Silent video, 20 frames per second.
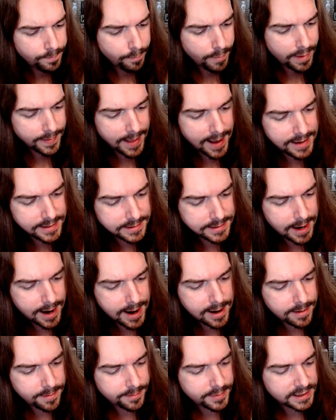My last
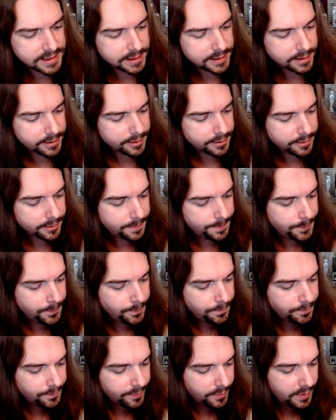item is a little
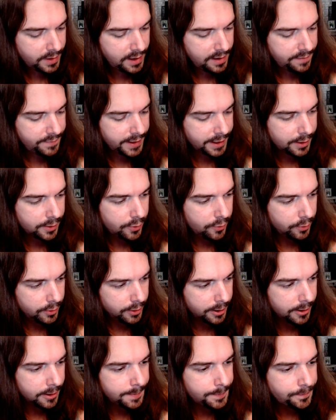evening
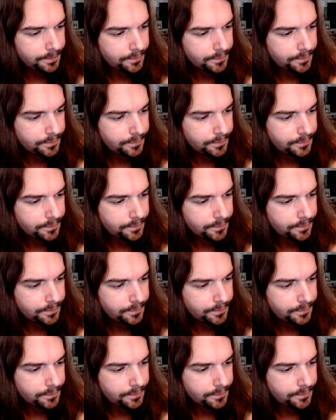cooler,